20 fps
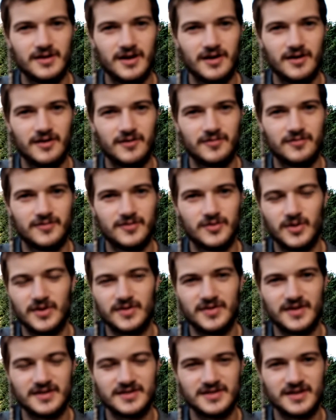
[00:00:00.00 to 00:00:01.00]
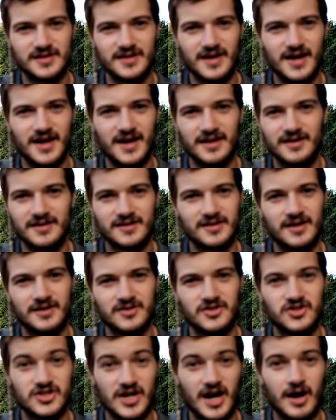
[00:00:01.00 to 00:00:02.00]
of doing things like that and,
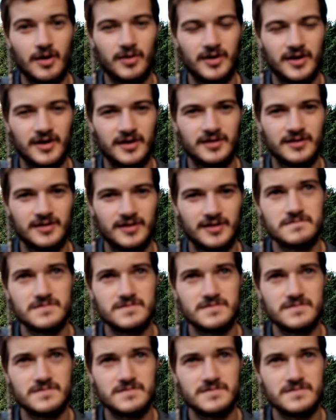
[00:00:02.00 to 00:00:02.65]
and showering.